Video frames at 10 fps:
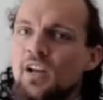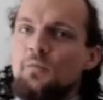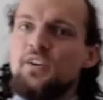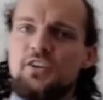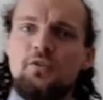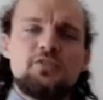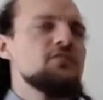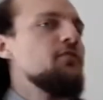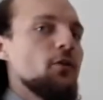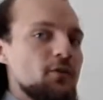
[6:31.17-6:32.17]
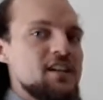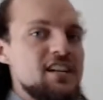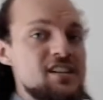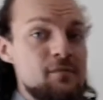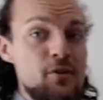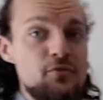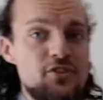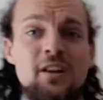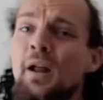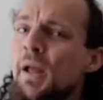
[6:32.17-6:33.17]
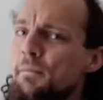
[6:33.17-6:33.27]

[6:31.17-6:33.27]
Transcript: We chose the following distribution,